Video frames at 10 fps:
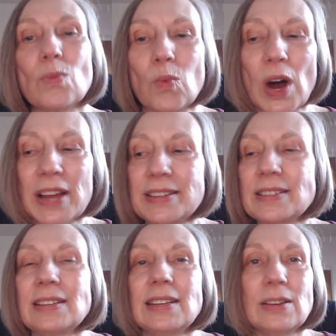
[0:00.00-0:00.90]
what
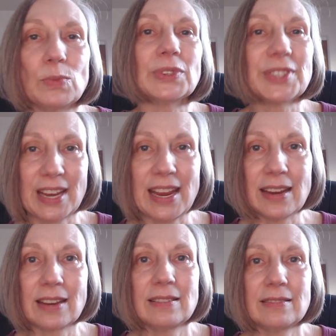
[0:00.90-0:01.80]
it will
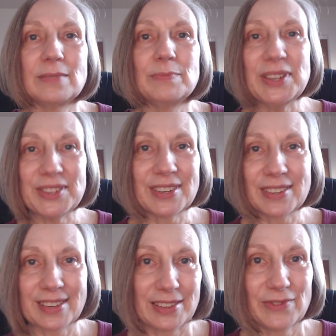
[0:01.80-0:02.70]
take to be
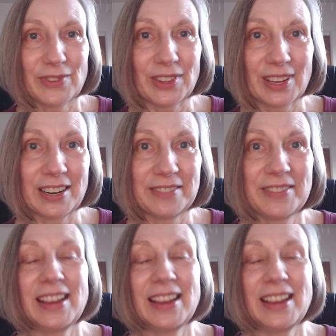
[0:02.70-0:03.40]
successful there.